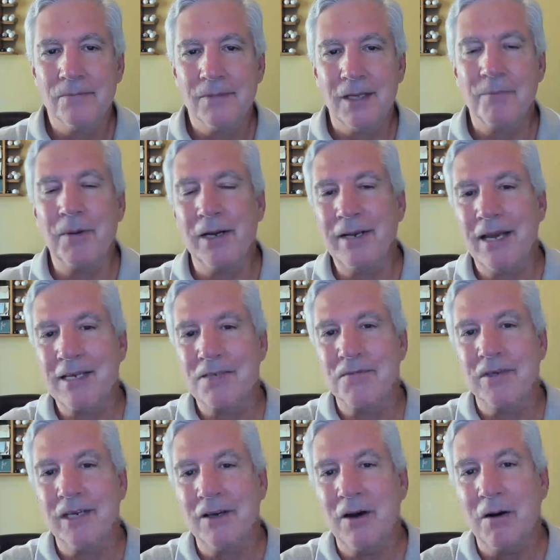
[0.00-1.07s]
In my next
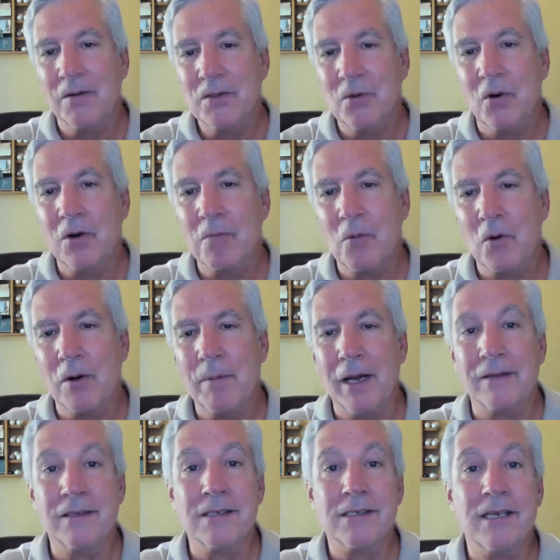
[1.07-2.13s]
video, I'll talk more
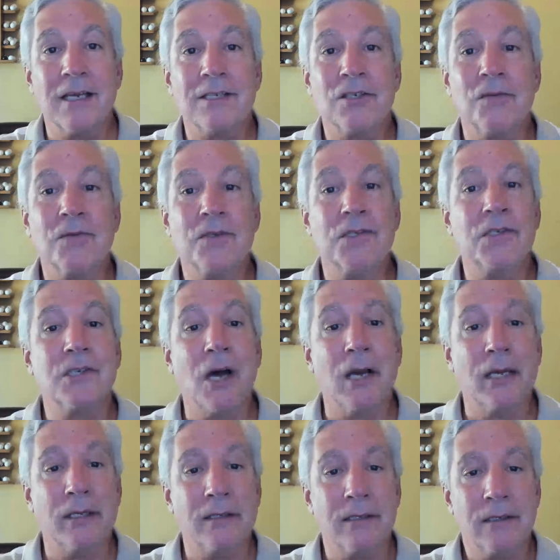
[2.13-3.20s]
about the sense of
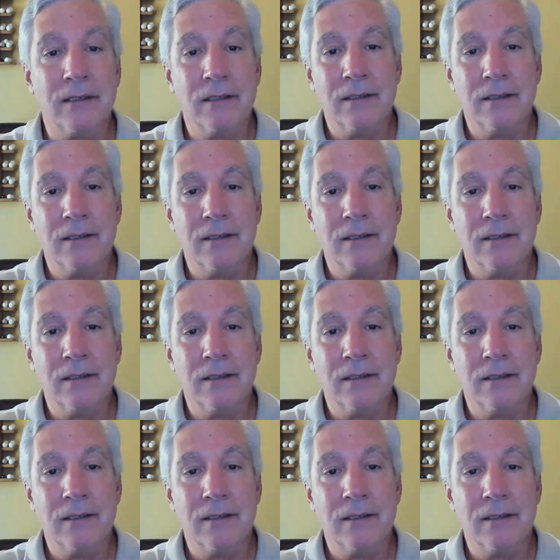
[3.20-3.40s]
sight